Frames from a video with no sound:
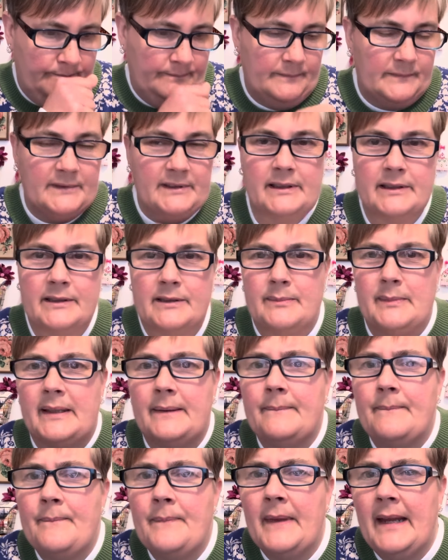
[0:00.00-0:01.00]
Excuse me.
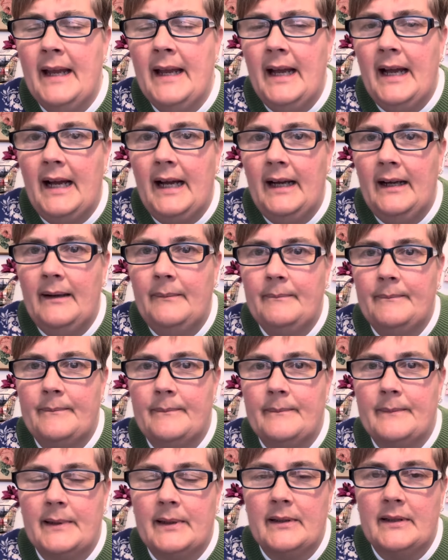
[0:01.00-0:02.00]

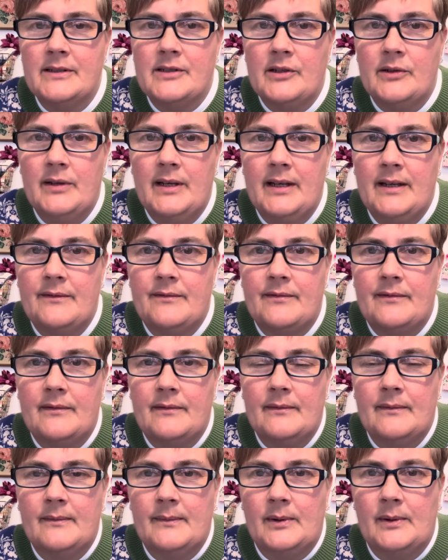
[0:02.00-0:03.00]
But I do have
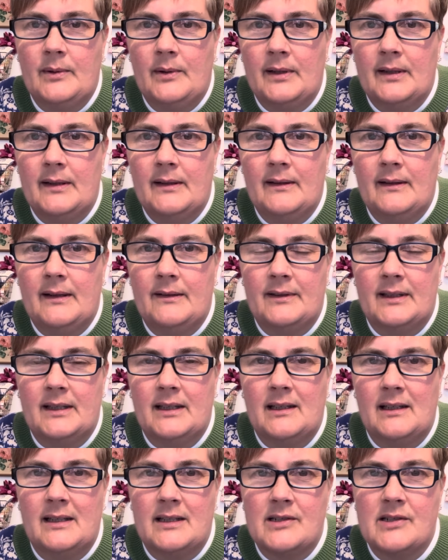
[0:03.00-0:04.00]
quite a lovely
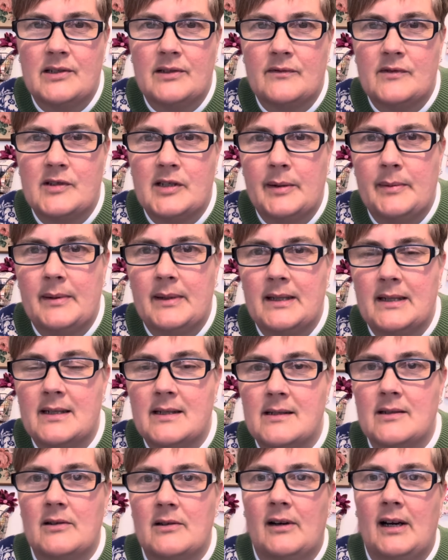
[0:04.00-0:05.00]
collection of
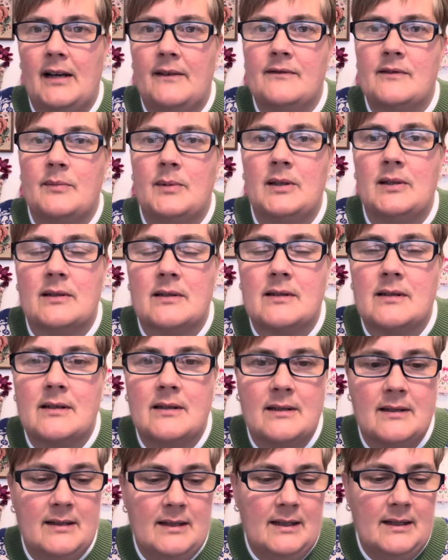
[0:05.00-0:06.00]
Japanese craft books,
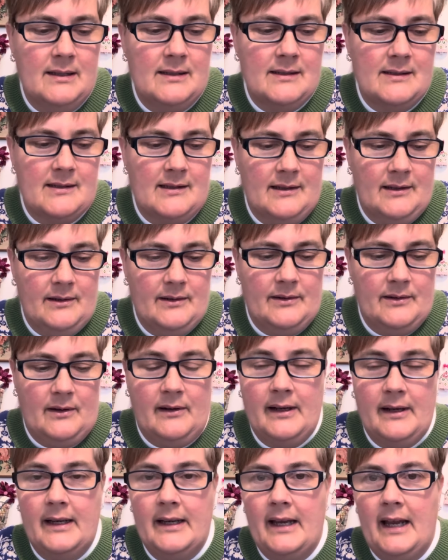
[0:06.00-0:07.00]
so
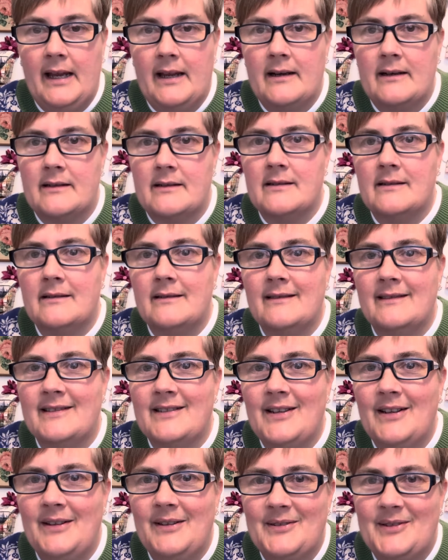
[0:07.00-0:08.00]
I added
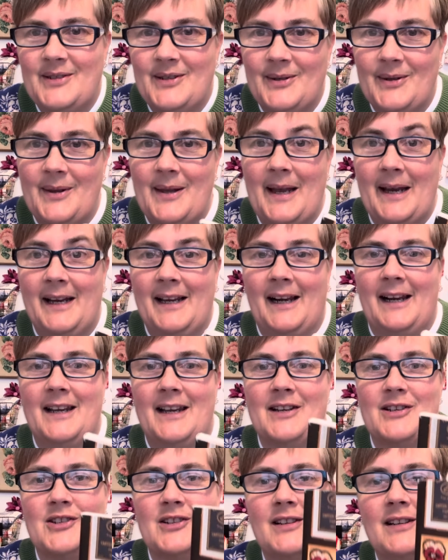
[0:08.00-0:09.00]
to that
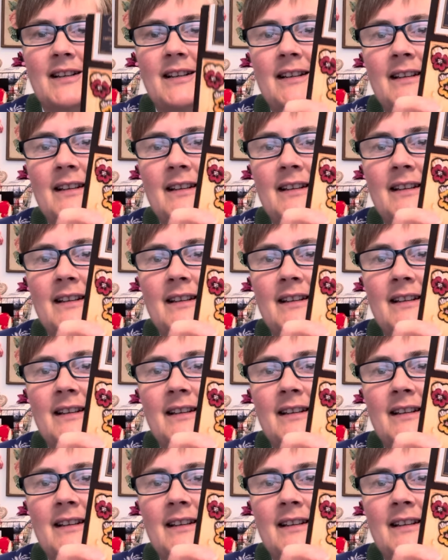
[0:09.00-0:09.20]
collection